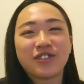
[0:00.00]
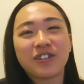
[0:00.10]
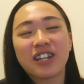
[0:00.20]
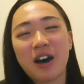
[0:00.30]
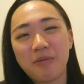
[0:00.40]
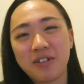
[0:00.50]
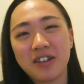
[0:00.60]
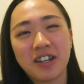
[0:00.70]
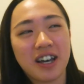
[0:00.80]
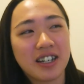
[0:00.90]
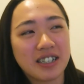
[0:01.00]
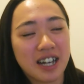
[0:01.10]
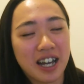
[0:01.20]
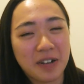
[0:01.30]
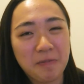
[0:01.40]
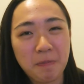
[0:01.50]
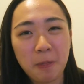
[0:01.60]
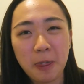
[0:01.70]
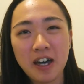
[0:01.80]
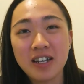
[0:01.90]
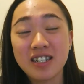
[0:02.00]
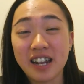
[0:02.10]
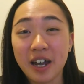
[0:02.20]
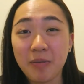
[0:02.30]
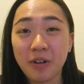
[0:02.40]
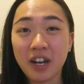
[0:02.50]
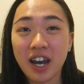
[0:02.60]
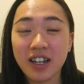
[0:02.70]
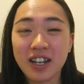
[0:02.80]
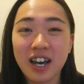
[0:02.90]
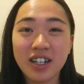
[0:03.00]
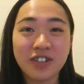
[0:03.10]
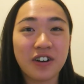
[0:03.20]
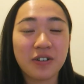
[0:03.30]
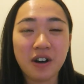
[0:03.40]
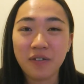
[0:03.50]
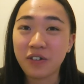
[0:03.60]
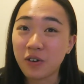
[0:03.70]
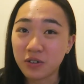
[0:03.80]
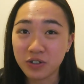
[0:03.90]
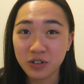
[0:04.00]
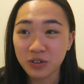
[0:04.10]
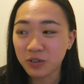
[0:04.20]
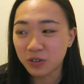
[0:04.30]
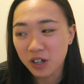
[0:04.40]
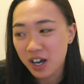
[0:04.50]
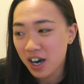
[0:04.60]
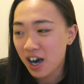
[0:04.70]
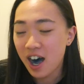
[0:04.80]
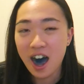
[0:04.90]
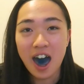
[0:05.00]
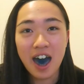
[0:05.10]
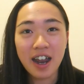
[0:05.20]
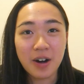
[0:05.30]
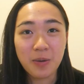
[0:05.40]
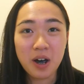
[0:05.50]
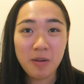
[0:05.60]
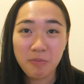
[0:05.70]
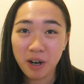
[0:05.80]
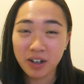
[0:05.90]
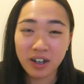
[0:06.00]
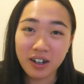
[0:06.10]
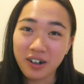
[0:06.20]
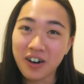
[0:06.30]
So what happened today is that it is Labor Day today, so I don't have to go to school. And I went picnic.